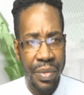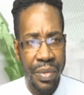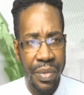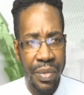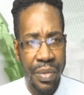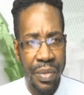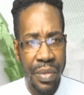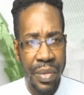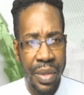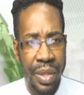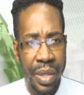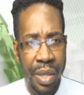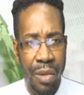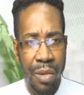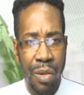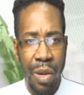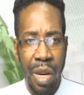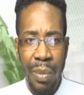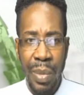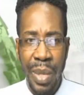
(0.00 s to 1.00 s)
Robbery on
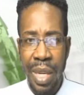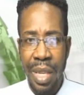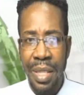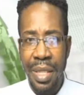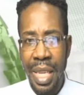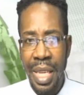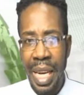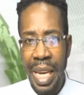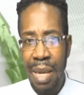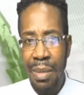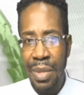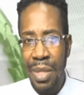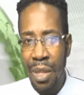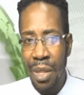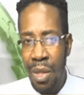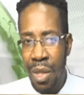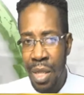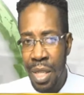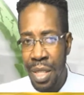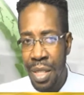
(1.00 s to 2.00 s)
the arms occurred on
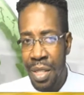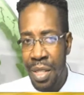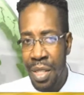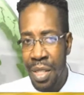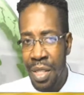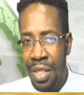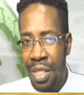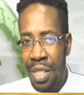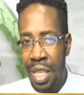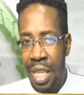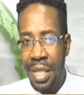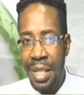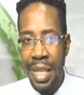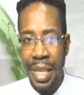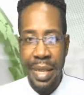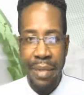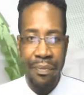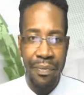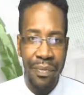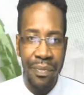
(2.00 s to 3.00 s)
Sunday
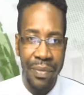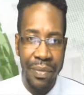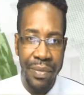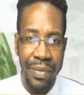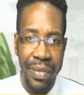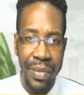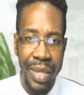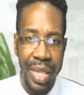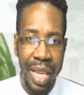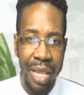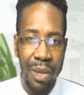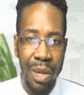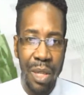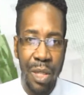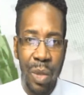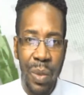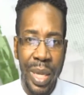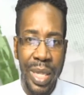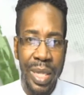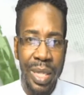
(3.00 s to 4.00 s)
around 20
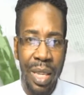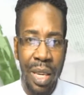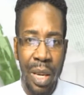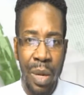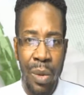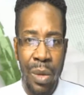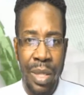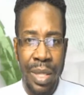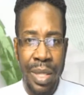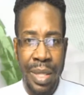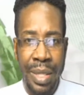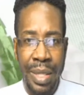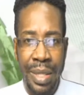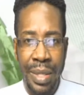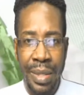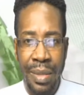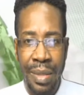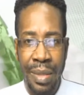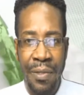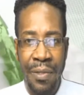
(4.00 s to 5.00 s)
hours in
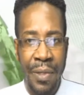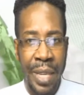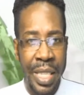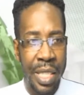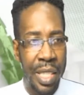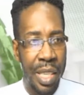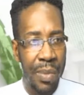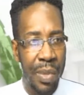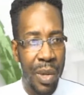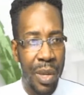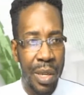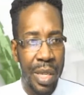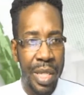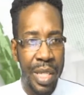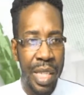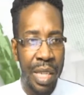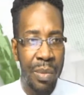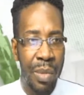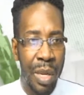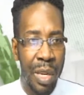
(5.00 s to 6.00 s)
Friendship Quarantine
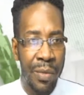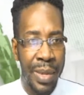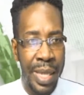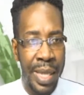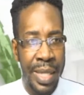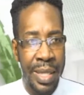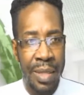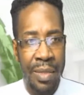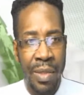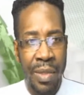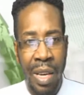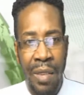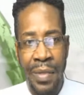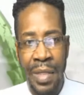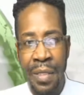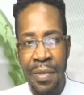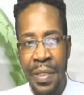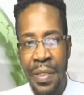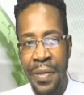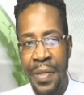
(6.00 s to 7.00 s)
Barbies involving a
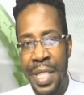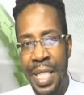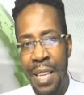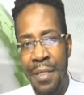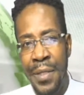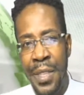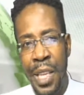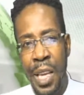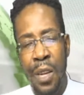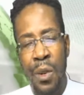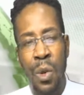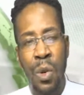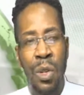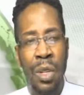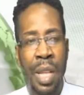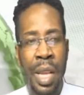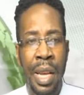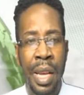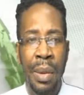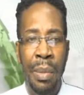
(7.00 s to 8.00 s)
57-year-old
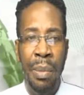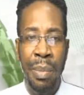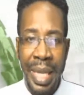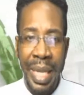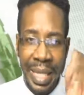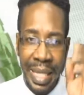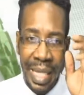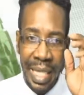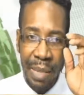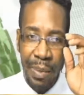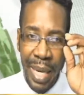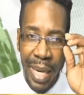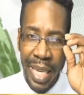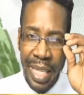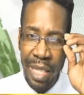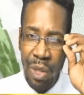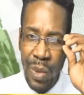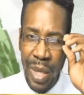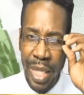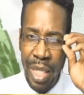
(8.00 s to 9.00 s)
businessman and a
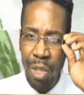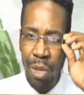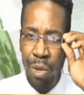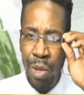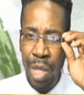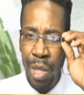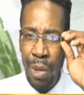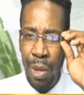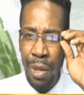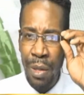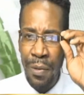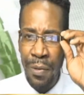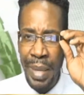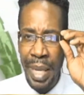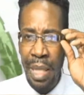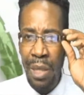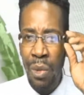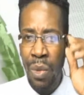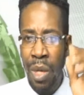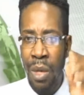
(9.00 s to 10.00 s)
23-year-old female who
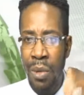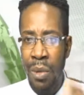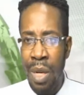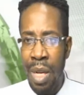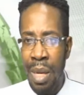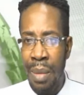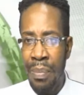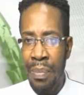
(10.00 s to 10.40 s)
were robbed.